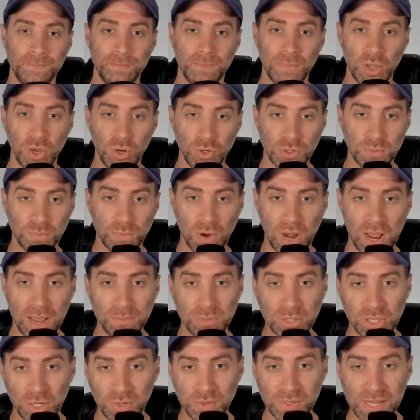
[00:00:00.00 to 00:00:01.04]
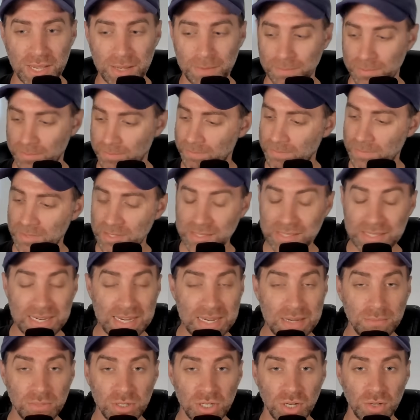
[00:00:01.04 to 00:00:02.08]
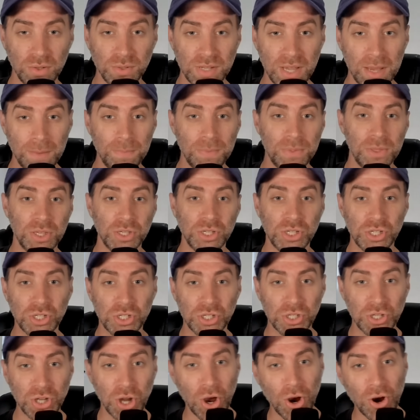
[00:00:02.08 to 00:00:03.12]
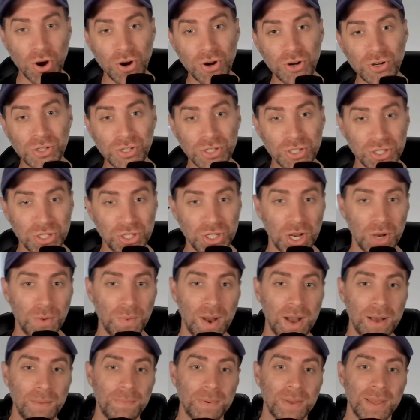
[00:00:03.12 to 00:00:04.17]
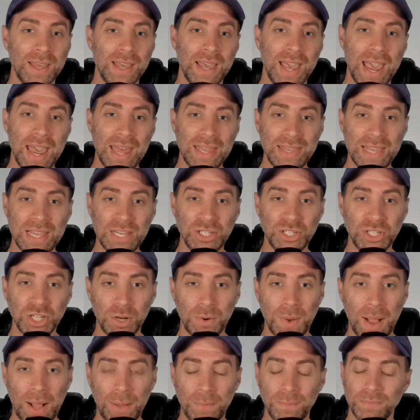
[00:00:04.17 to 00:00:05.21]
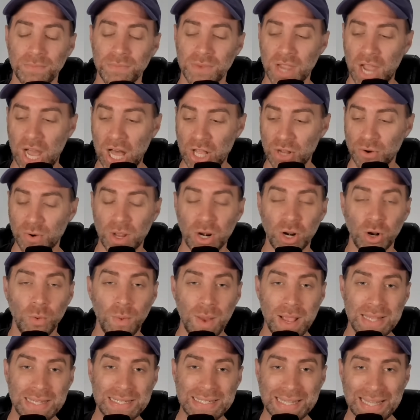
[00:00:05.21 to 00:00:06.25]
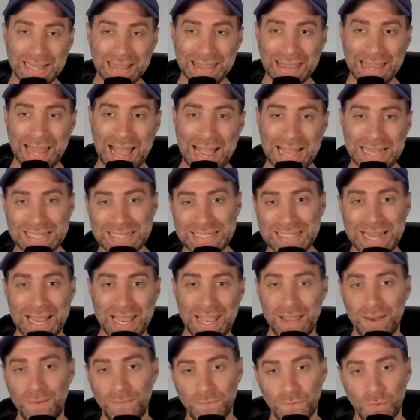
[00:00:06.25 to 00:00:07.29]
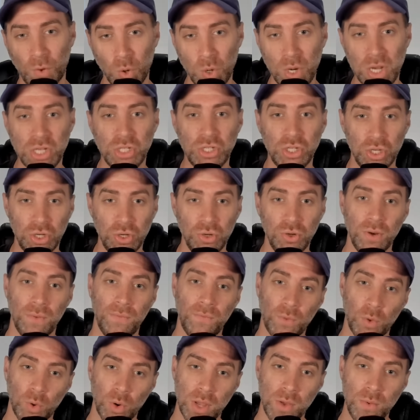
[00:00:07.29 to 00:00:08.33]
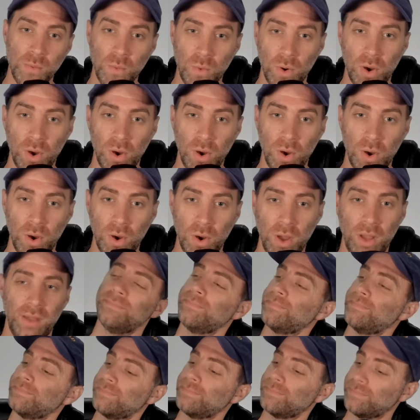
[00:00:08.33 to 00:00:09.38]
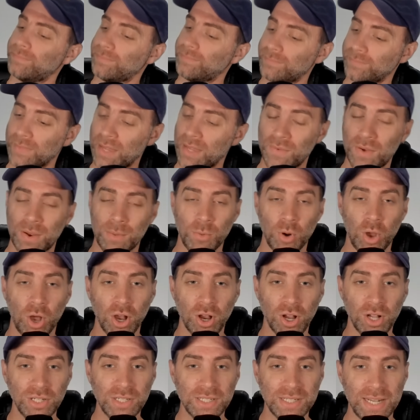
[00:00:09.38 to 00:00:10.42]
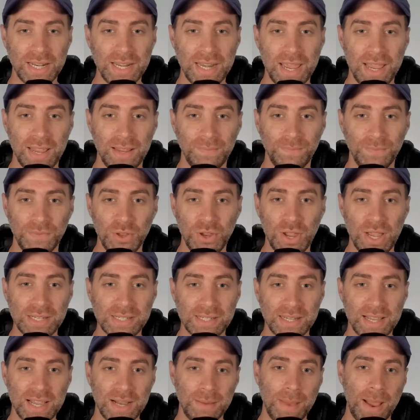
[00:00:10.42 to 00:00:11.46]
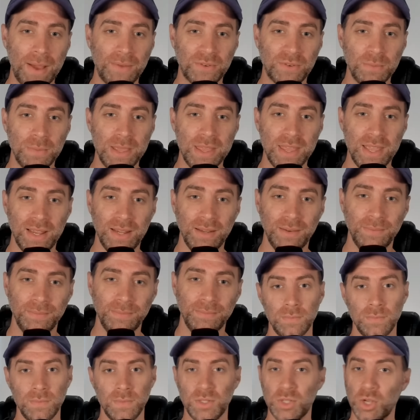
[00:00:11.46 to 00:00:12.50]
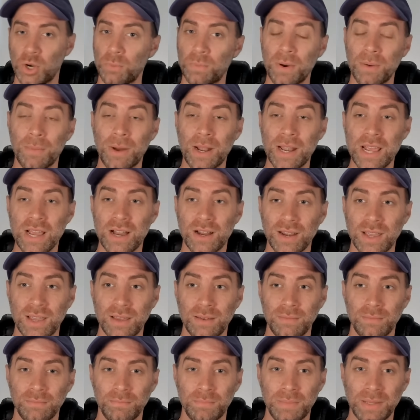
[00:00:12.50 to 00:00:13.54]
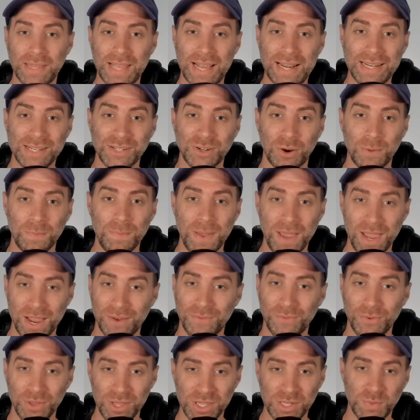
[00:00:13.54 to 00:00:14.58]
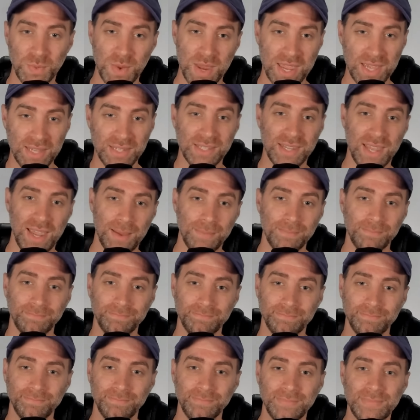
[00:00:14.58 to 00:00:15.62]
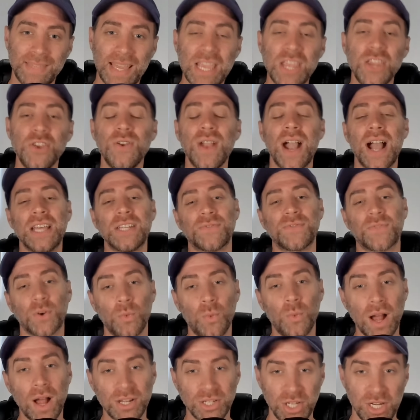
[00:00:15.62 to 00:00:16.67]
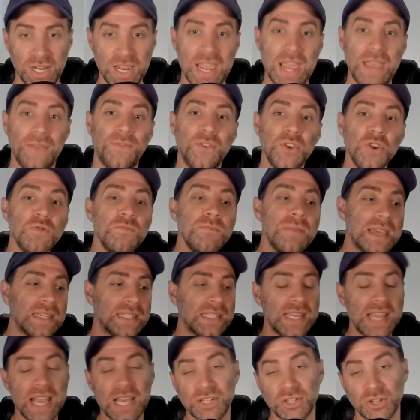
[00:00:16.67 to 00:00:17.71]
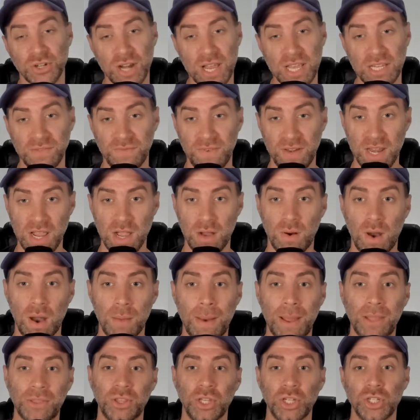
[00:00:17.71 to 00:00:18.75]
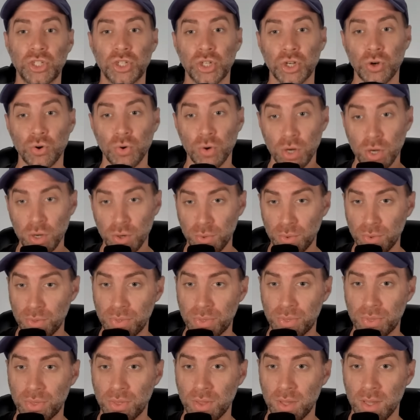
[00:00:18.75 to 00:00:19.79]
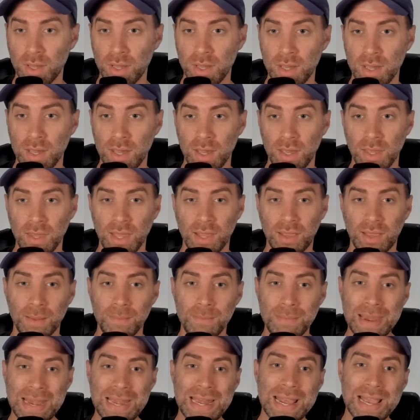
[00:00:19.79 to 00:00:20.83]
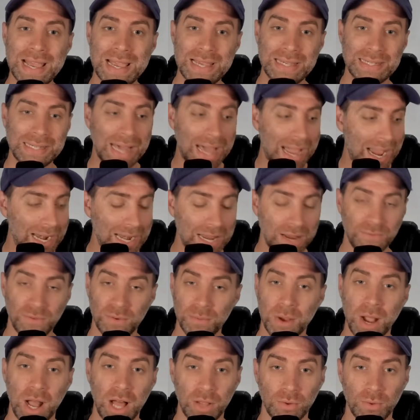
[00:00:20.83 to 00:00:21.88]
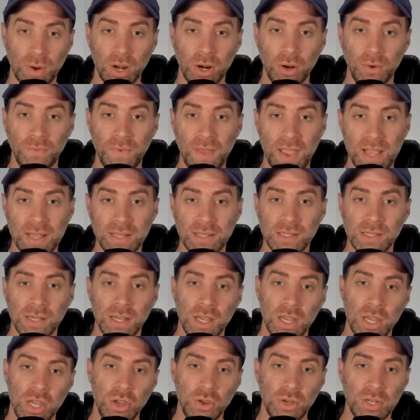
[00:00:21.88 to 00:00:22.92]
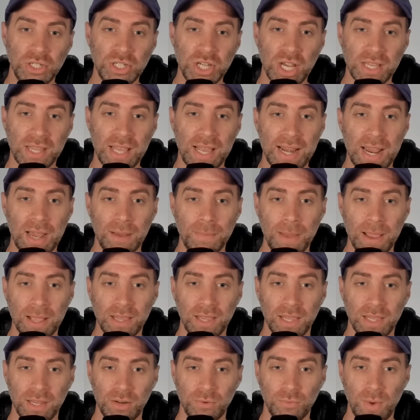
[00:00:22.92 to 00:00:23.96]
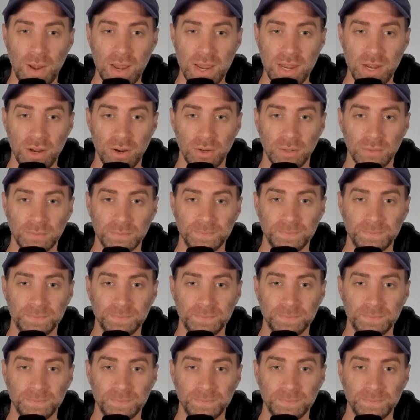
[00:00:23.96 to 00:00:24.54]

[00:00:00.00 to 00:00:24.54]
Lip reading: Coach Prime shows up, the team shows up, the stars show up, and they show out. Colorado wins last second, 42-41. If I'm wrong on Sunday, you guys can come after me then. Don't put money on it, but that is our pick for this weekend's game. Thank you guys for watching. If you missed yesterday's video about the truth that the media is hiding from Colorado fans, you can check that out by clicking right here.